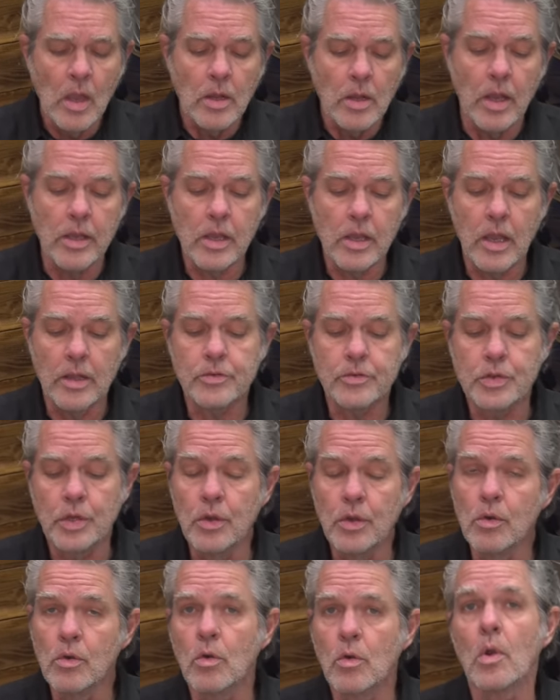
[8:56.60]
Now you got
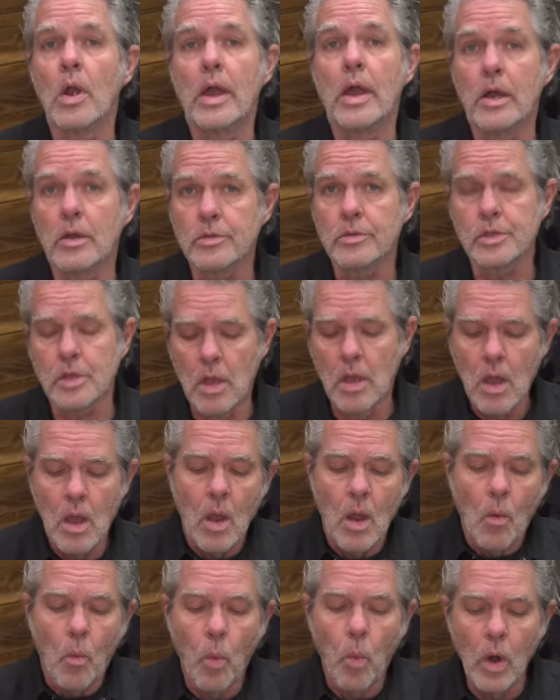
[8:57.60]
two grounds.
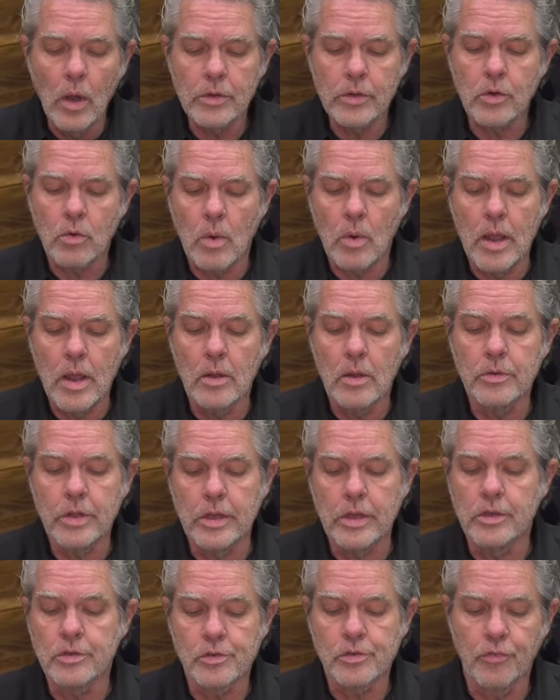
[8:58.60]
One ground
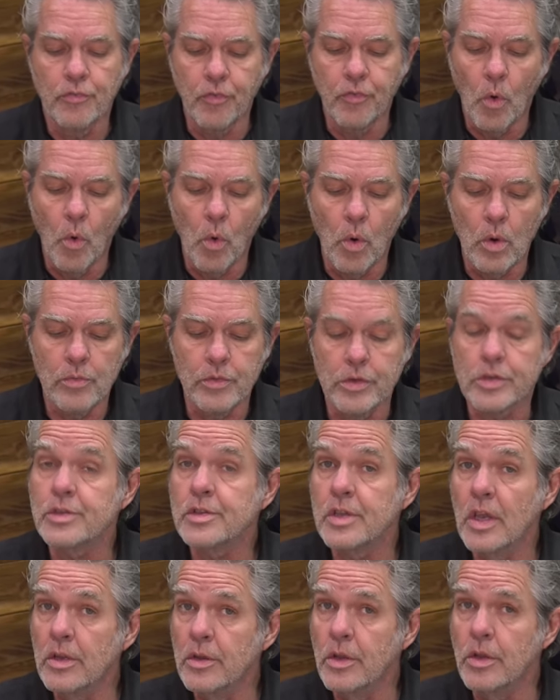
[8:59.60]
is for the
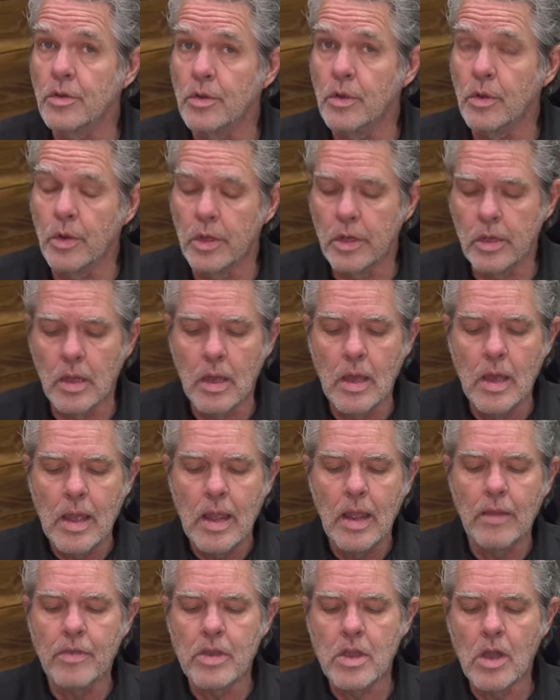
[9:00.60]
sending unit
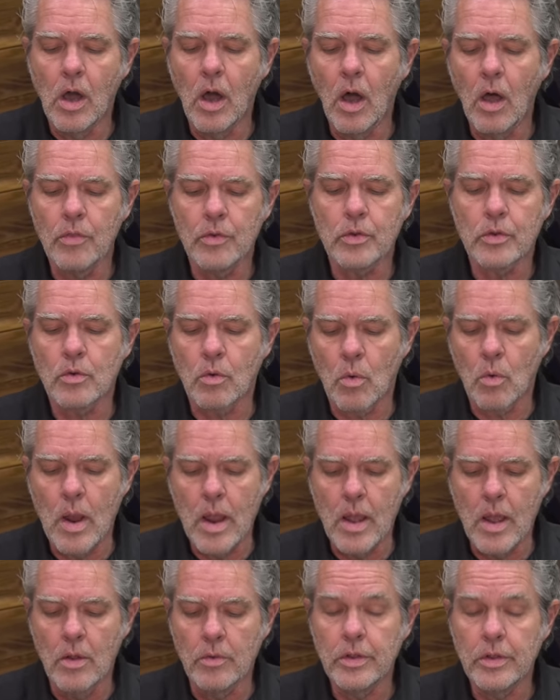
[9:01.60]
and the other
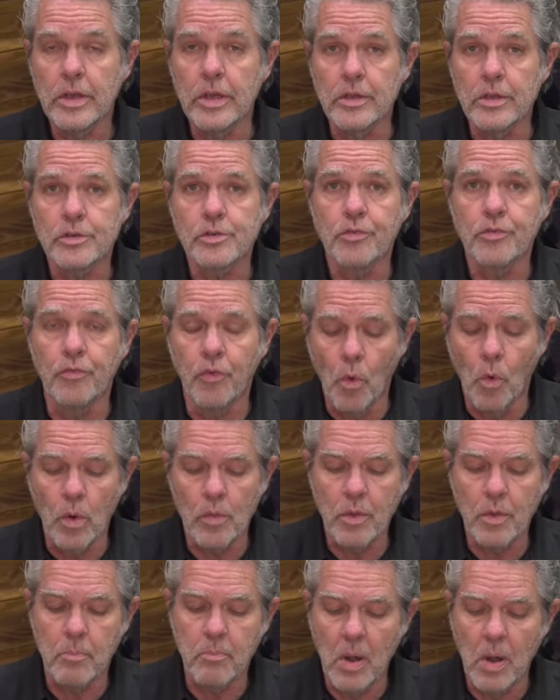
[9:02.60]
ground is
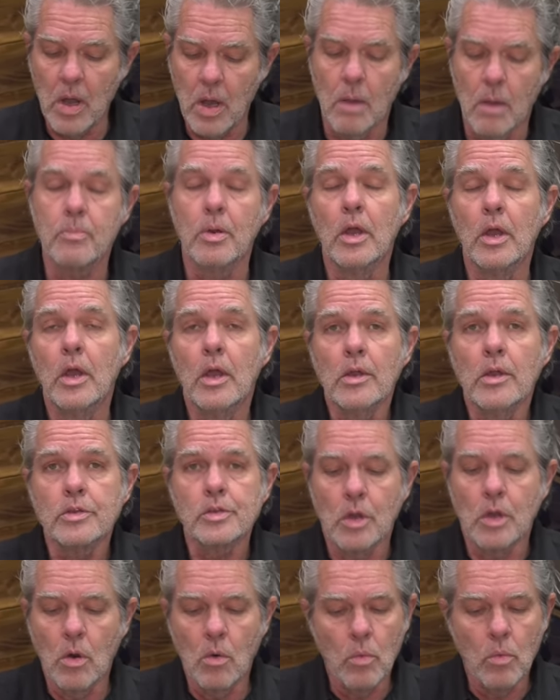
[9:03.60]
for the pump.
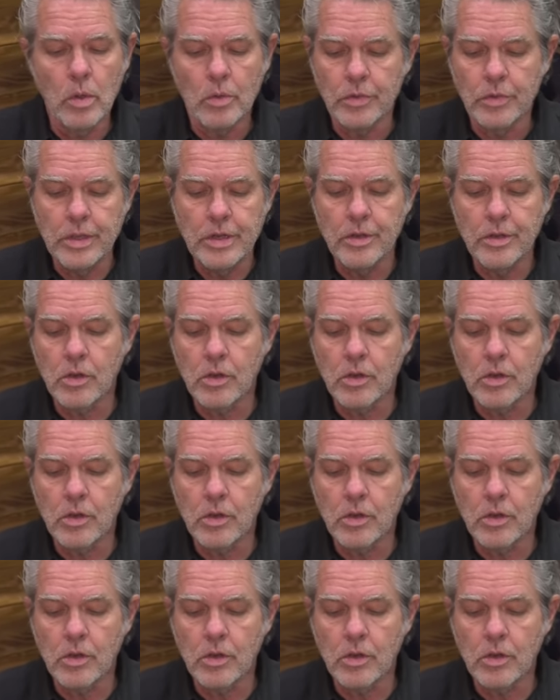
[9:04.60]
So we'll need to